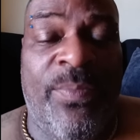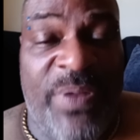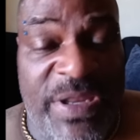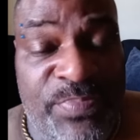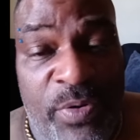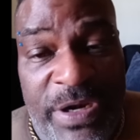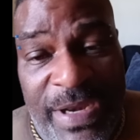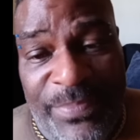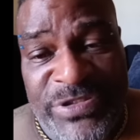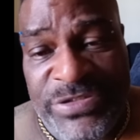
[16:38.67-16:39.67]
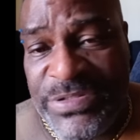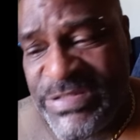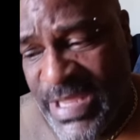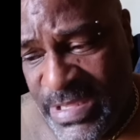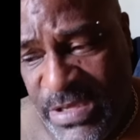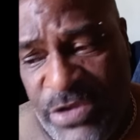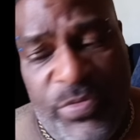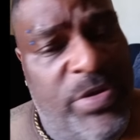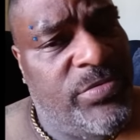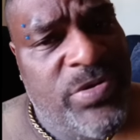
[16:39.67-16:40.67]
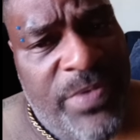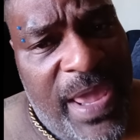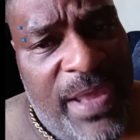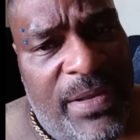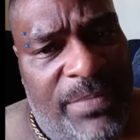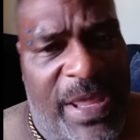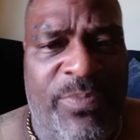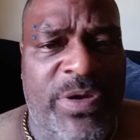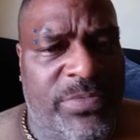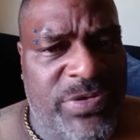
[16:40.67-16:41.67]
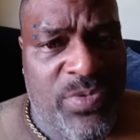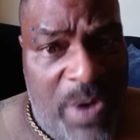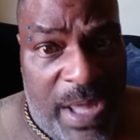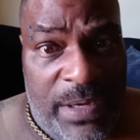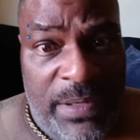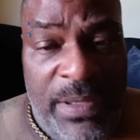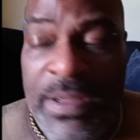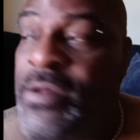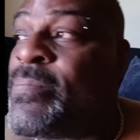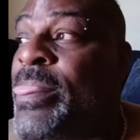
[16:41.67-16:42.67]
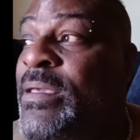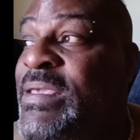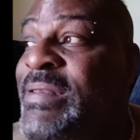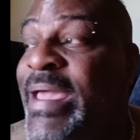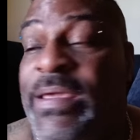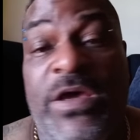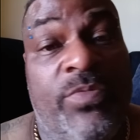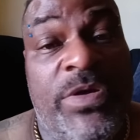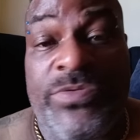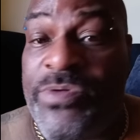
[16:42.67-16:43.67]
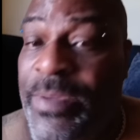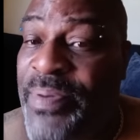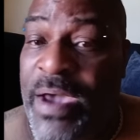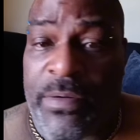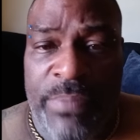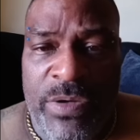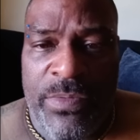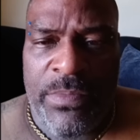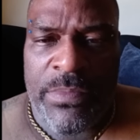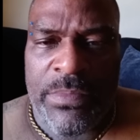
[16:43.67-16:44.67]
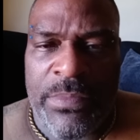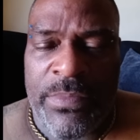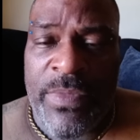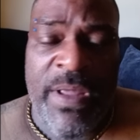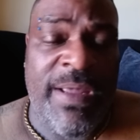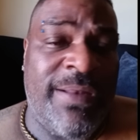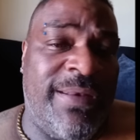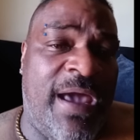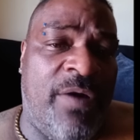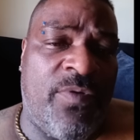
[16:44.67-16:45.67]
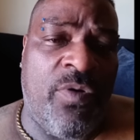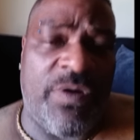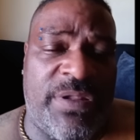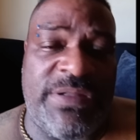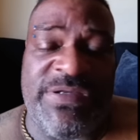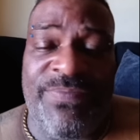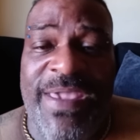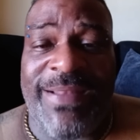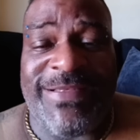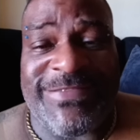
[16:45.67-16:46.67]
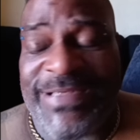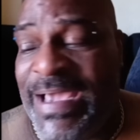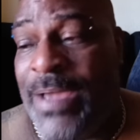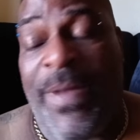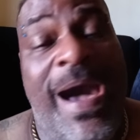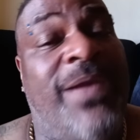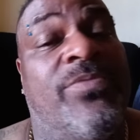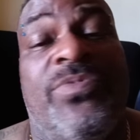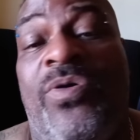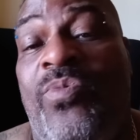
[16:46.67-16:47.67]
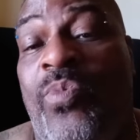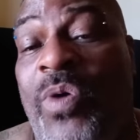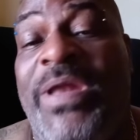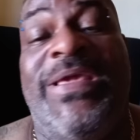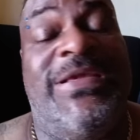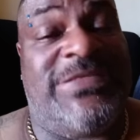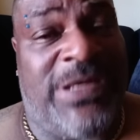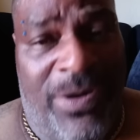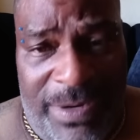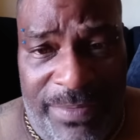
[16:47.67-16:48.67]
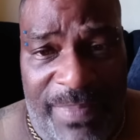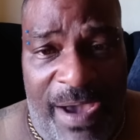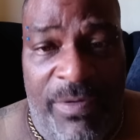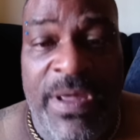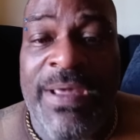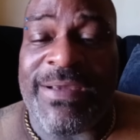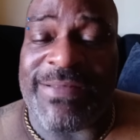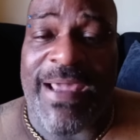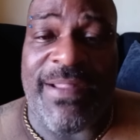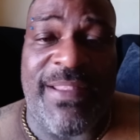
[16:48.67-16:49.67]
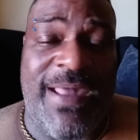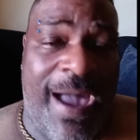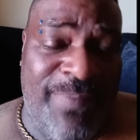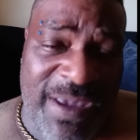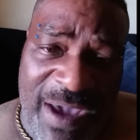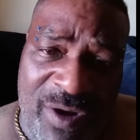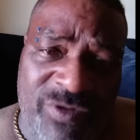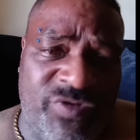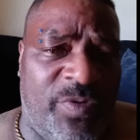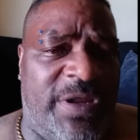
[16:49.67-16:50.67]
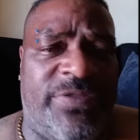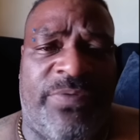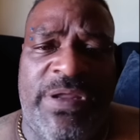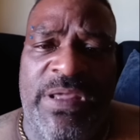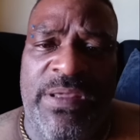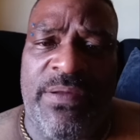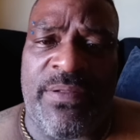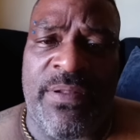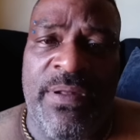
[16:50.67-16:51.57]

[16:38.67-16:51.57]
But he pointed at my shoes. He's like, cuz, we don't do that. I'm like, we don't do what? He like, cuz, we don't do that powder blue. Now, of course, to me at this time, I don't know what he talking about. Because like I say, I've been gone 23 years.